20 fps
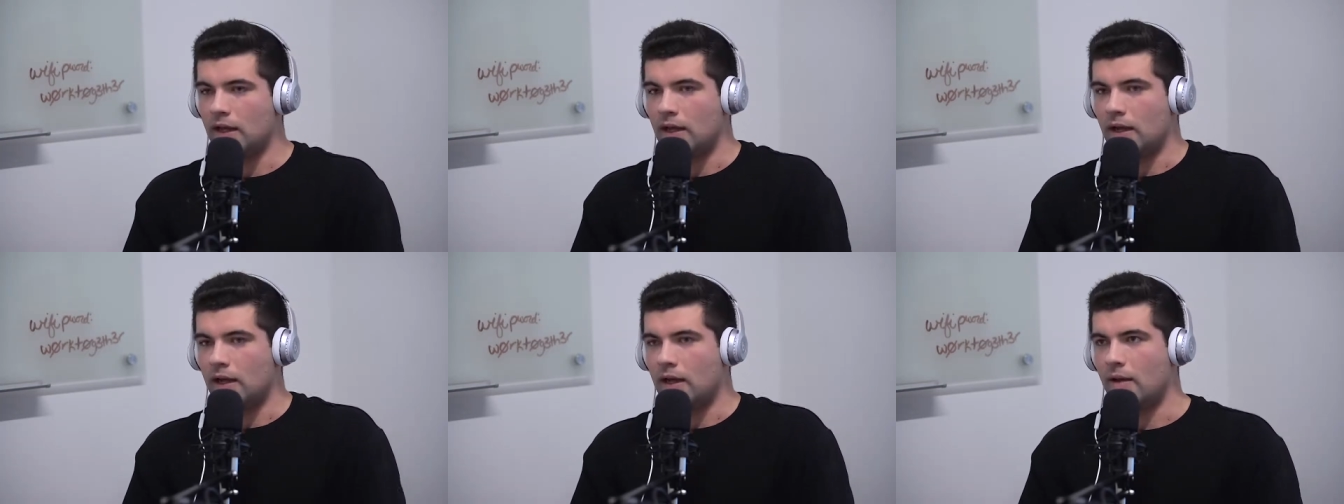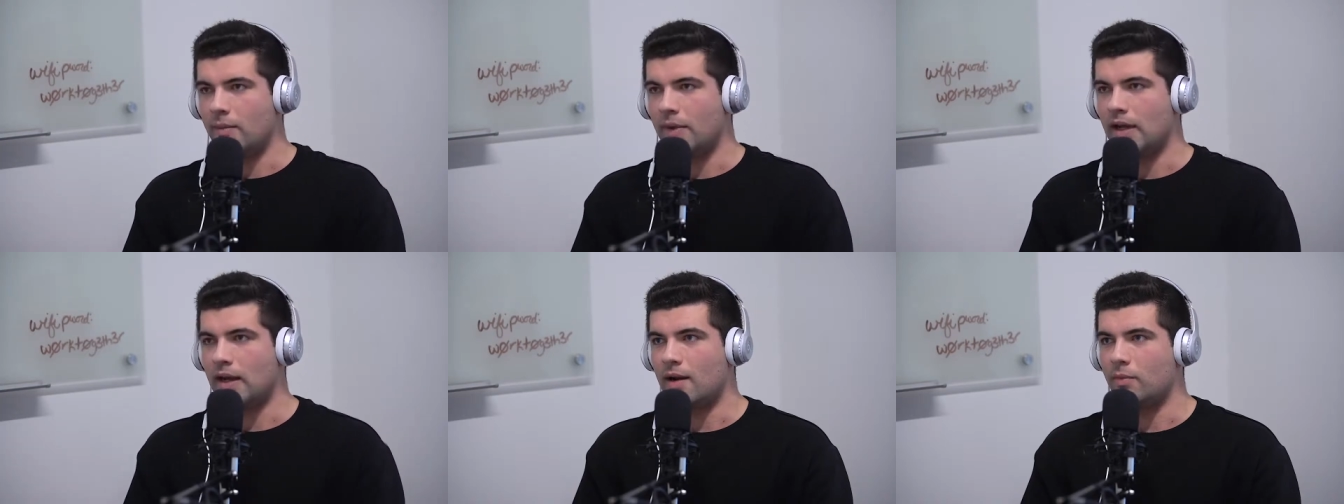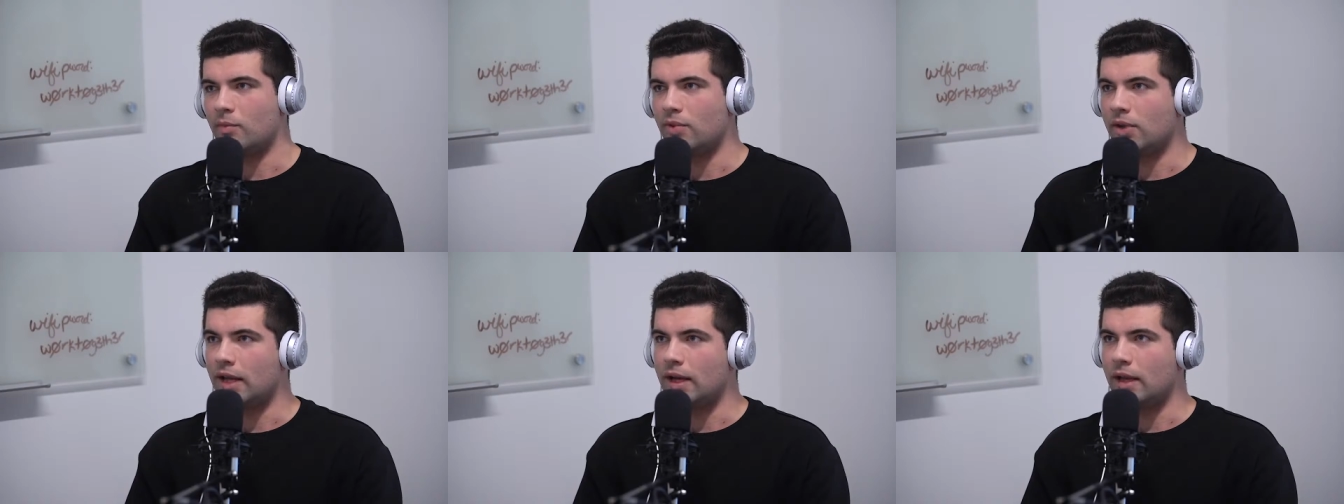And
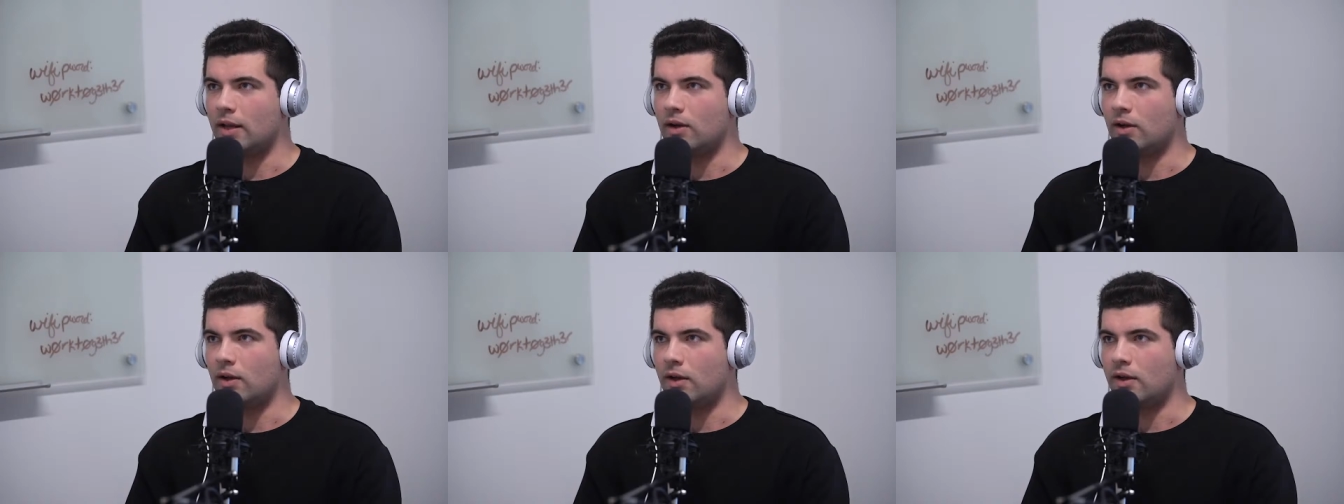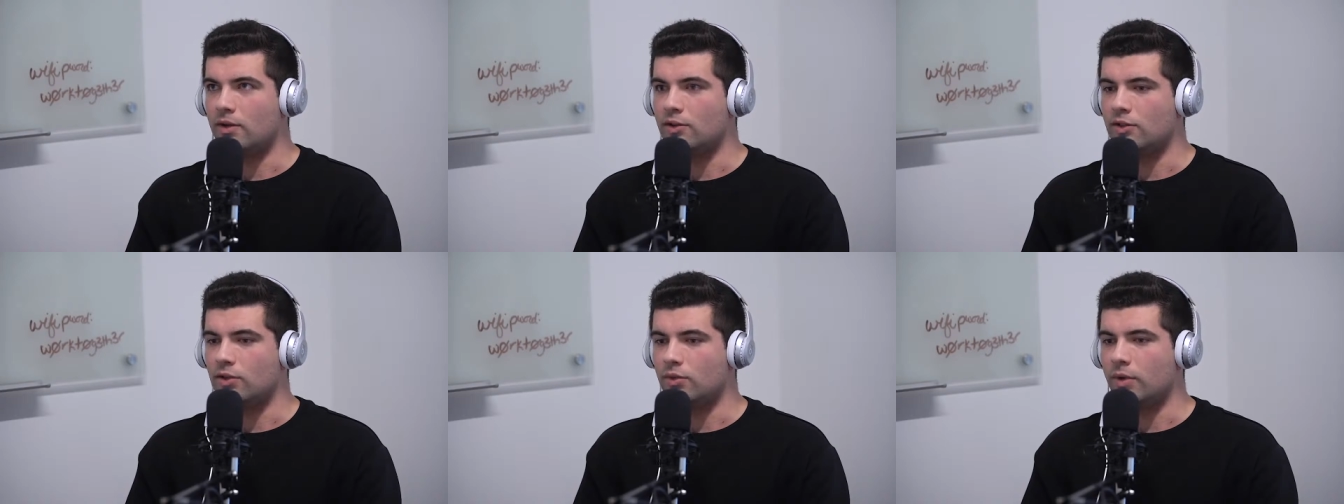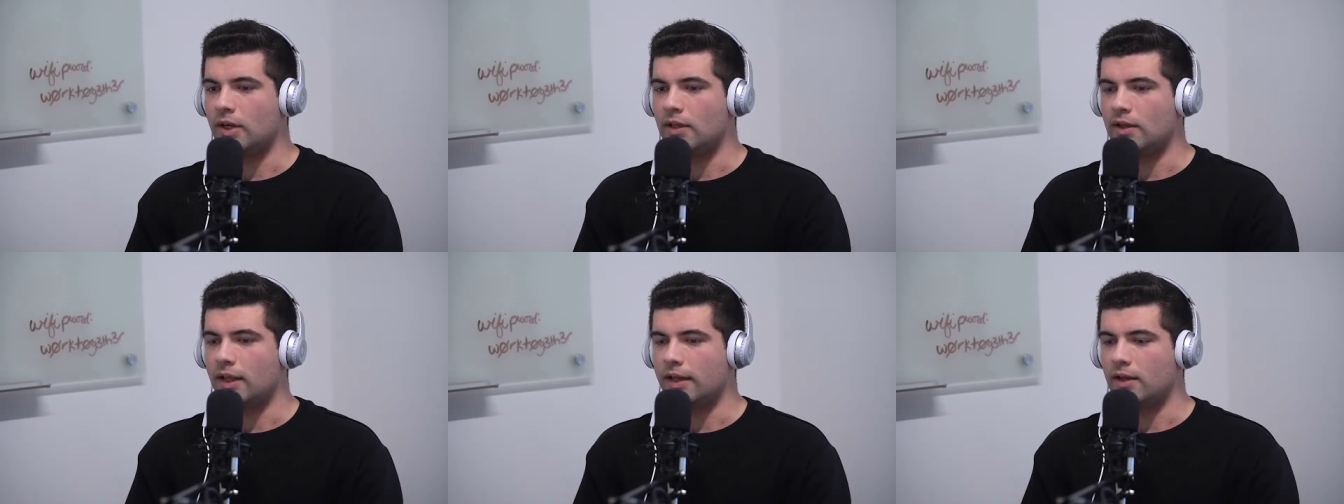I'm planning on
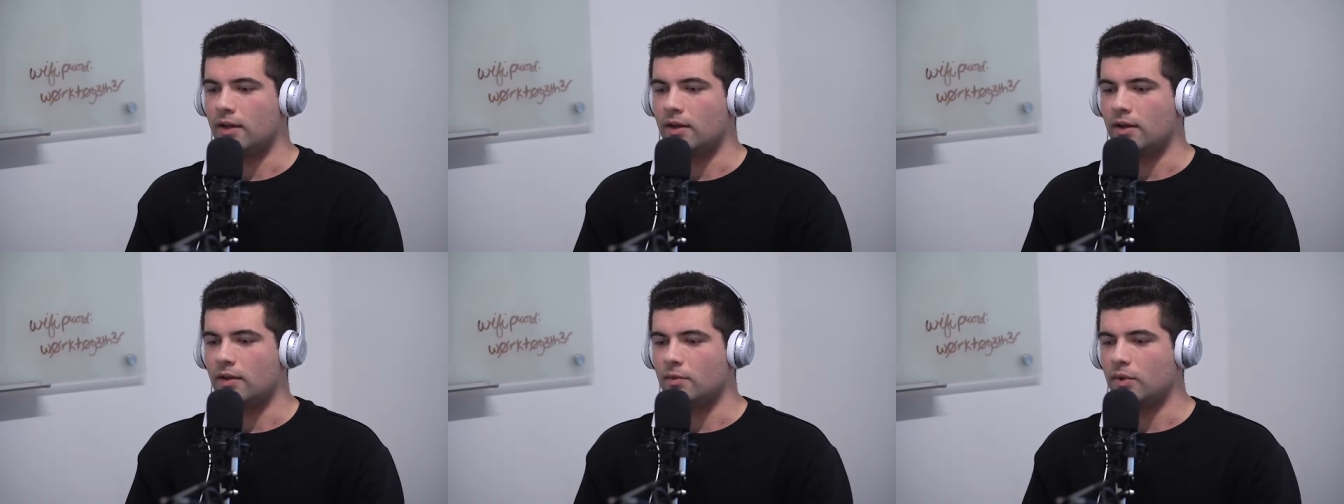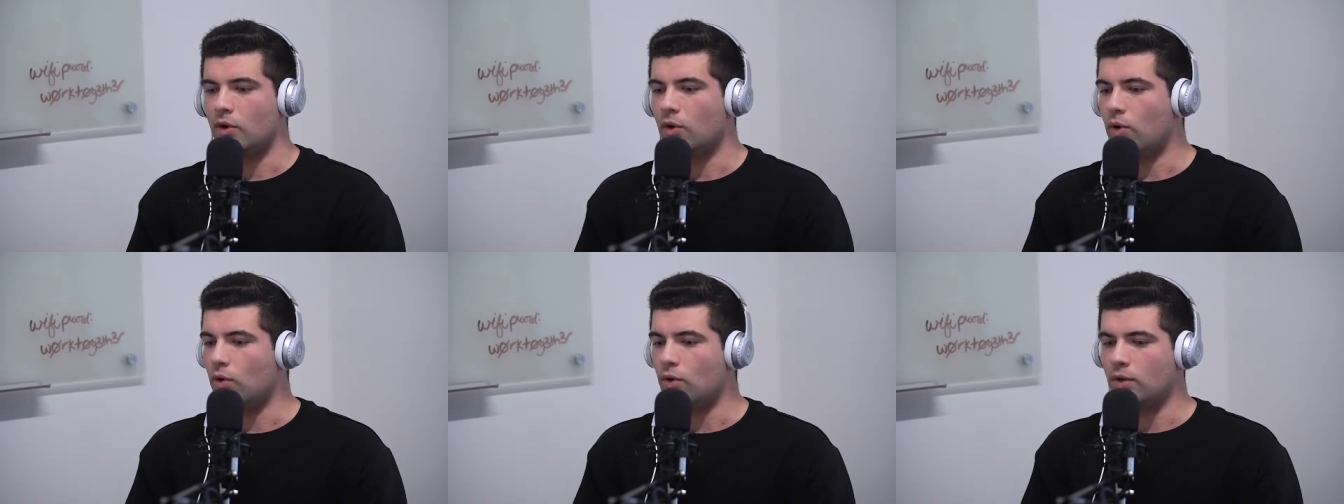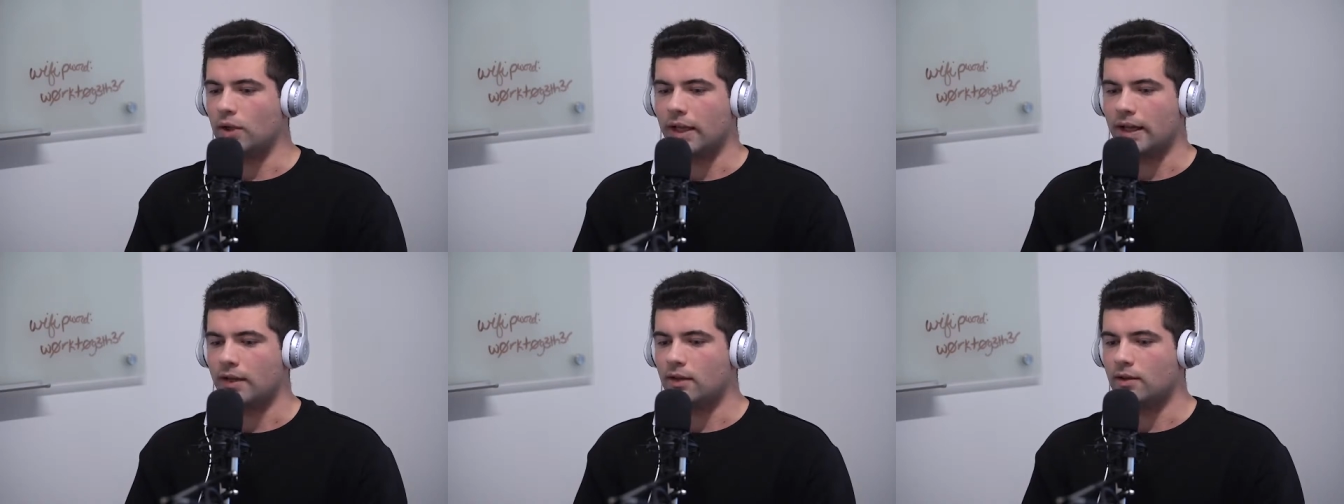doing like a
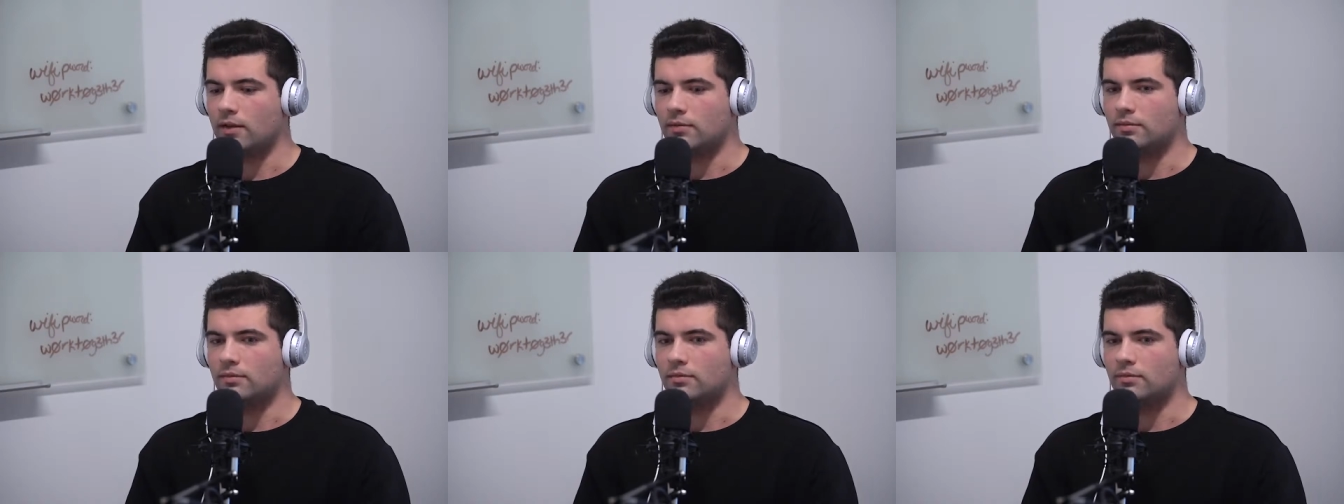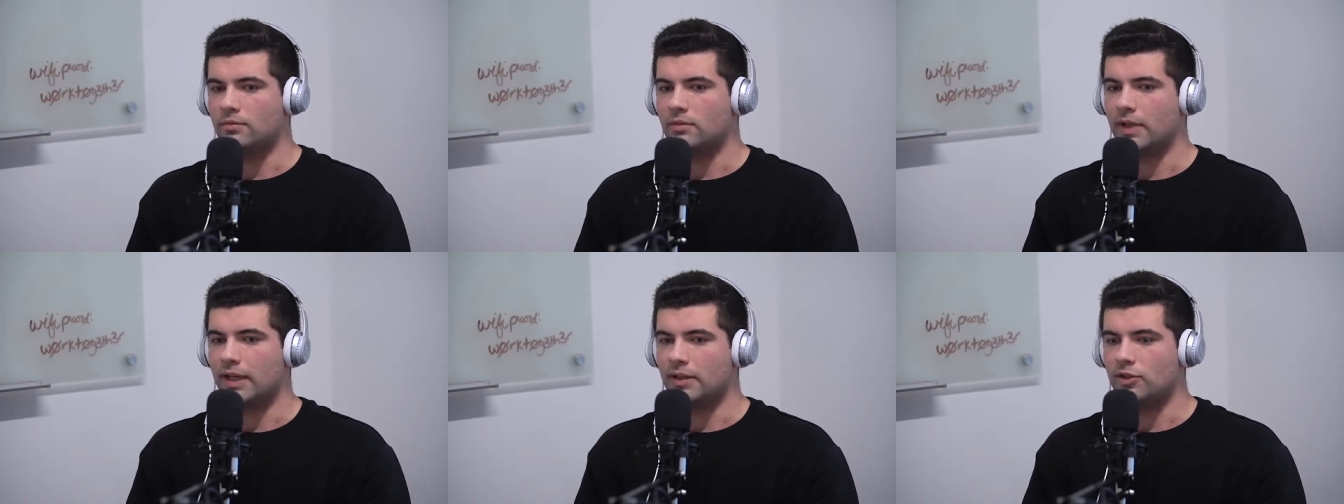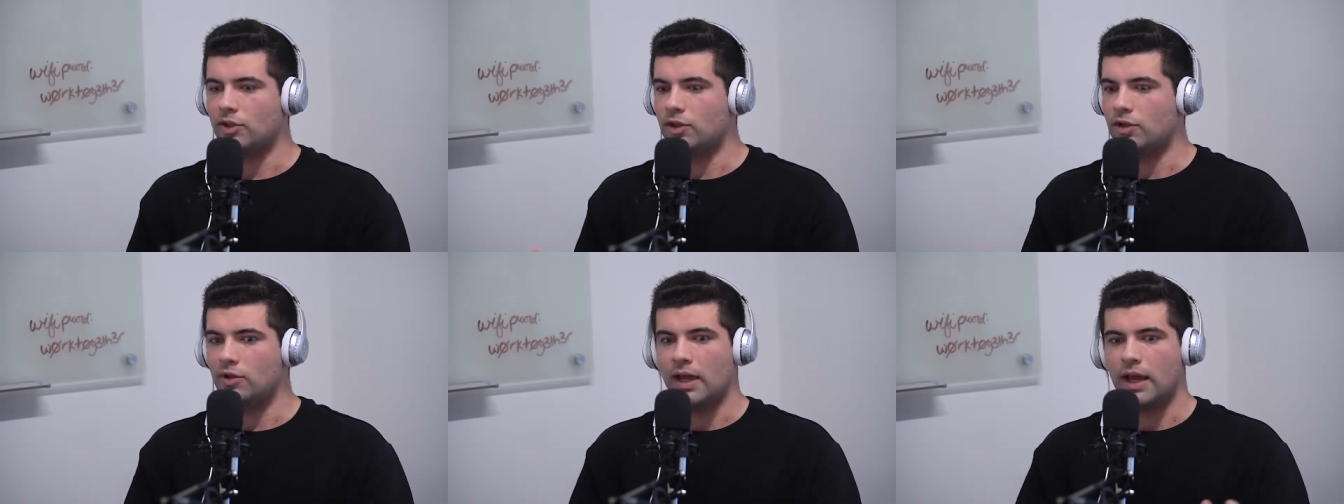whole like
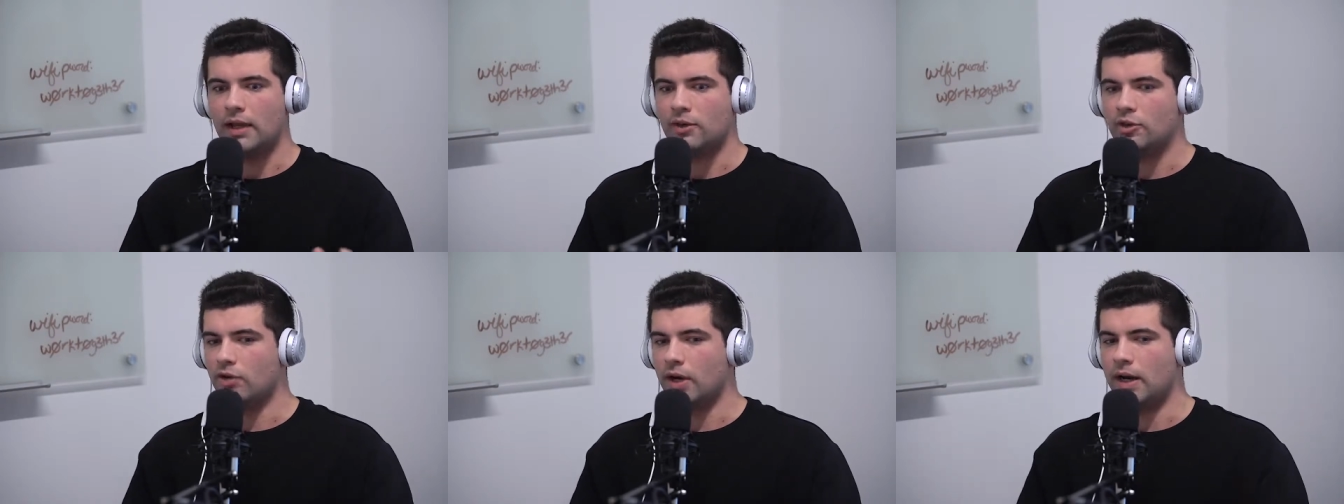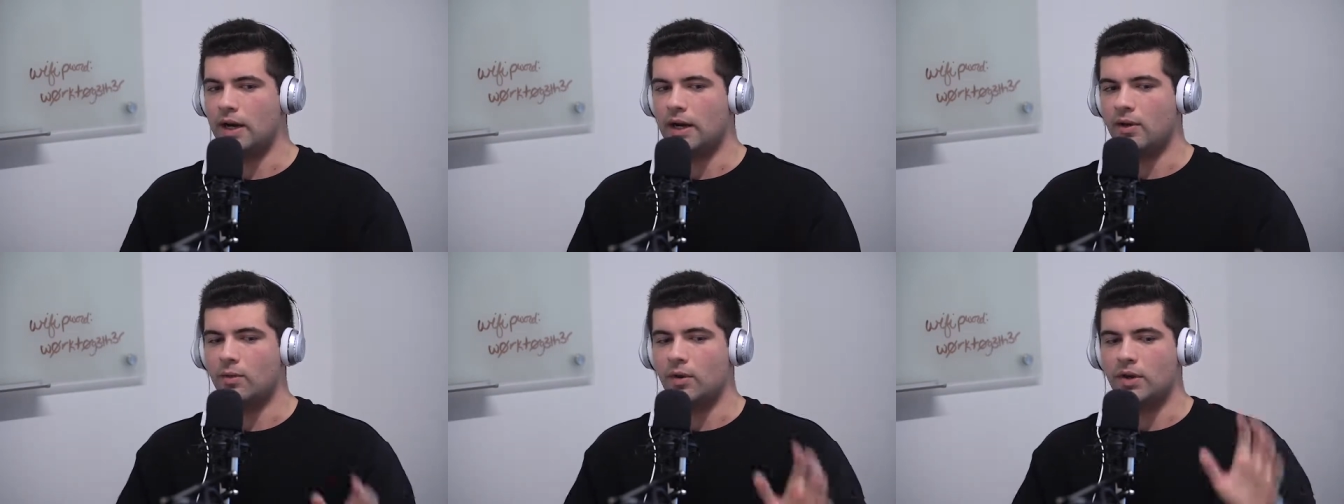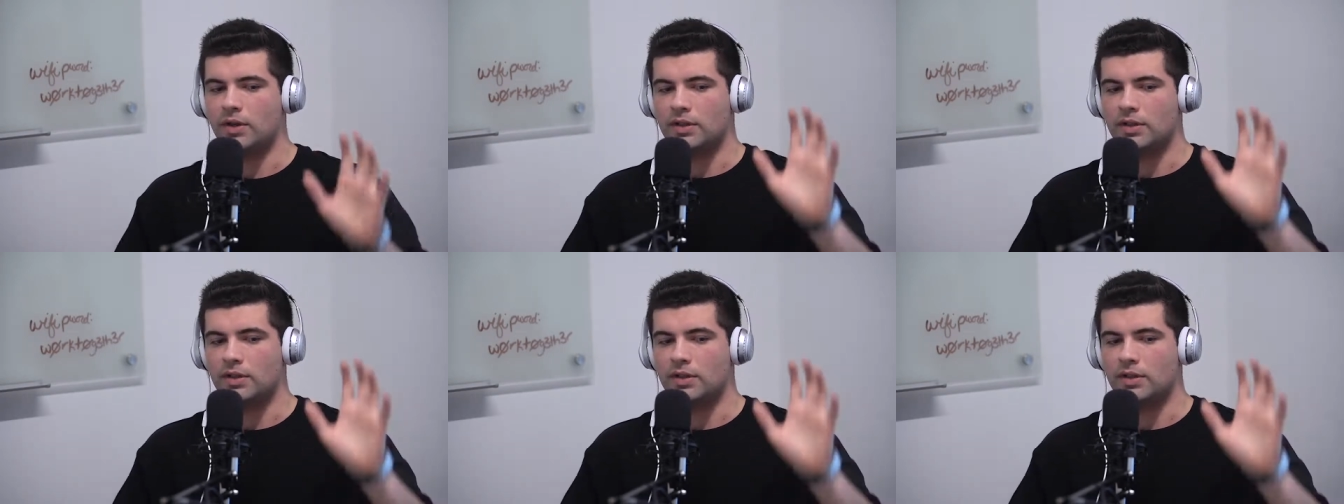2-day training where